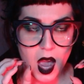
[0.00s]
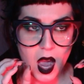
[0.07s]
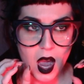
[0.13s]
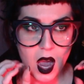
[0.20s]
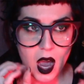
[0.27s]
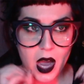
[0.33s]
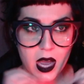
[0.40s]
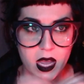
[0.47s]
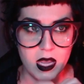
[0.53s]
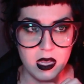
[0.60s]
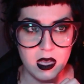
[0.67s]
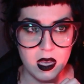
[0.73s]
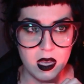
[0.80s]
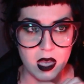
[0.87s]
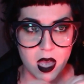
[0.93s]

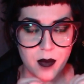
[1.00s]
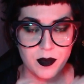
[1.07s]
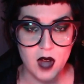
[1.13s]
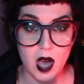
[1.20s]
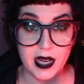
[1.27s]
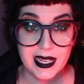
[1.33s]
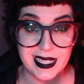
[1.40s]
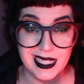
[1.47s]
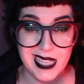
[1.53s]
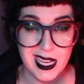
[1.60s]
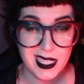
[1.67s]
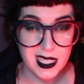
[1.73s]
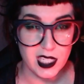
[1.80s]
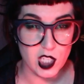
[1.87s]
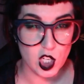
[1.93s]
I am not
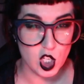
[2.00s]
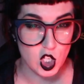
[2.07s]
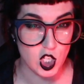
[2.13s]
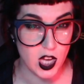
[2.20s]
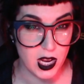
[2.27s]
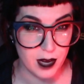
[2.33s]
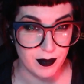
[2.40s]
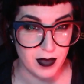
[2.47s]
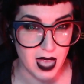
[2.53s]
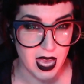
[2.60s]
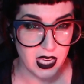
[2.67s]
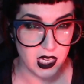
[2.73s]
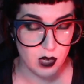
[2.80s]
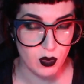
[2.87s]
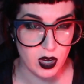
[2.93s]
intending to shame
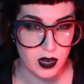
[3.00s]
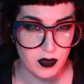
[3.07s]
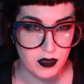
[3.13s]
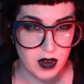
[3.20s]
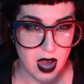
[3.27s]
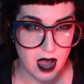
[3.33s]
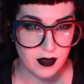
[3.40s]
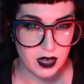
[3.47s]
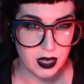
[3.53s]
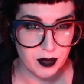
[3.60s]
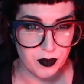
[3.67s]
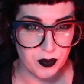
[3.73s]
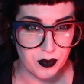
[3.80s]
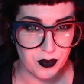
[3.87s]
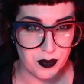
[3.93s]
anyone for having
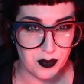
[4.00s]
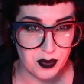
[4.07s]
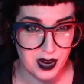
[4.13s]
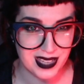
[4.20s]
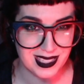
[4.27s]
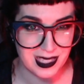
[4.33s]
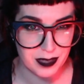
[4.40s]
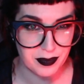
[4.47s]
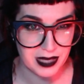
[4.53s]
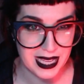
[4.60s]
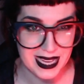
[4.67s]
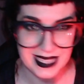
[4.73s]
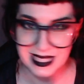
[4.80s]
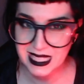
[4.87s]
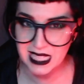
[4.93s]
breast
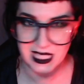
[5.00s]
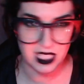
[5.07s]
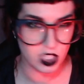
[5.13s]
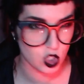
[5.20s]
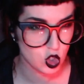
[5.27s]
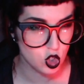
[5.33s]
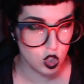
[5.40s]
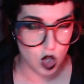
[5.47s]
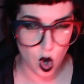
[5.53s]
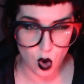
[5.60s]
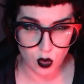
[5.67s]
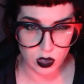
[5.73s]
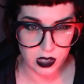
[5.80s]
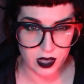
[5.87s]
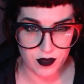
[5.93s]
implants. It's
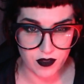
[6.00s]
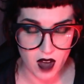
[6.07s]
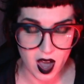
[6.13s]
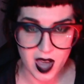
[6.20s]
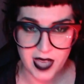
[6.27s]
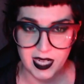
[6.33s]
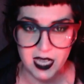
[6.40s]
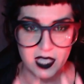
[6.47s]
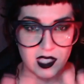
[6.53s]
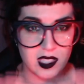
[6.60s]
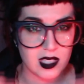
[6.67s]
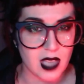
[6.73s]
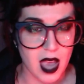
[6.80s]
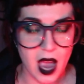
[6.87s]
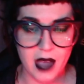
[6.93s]
totally fine. It's,
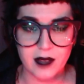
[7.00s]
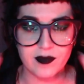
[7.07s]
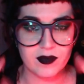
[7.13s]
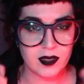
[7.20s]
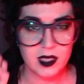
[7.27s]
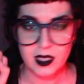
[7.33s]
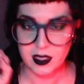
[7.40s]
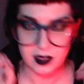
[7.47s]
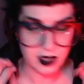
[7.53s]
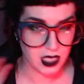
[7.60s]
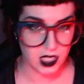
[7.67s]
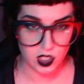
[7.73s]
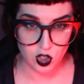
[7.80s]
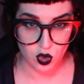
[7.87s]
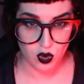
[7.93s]
I,
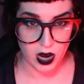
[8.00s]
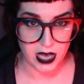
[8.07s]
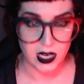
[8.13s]
it's great